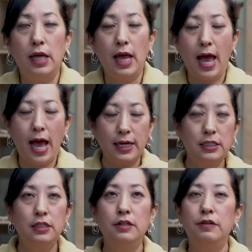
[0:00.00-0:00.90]

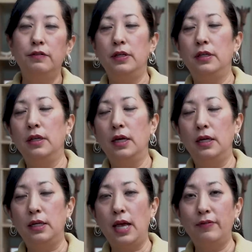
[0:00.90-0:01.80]
active and
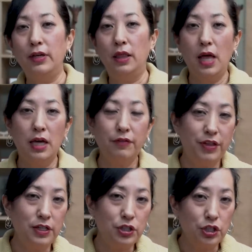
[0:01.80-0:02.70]
like having a lot of
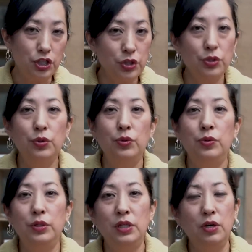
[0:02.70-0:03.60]
things to do,
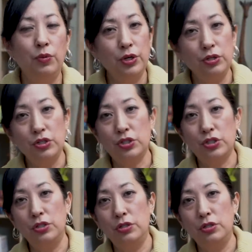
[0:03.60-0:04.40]
you know, where you just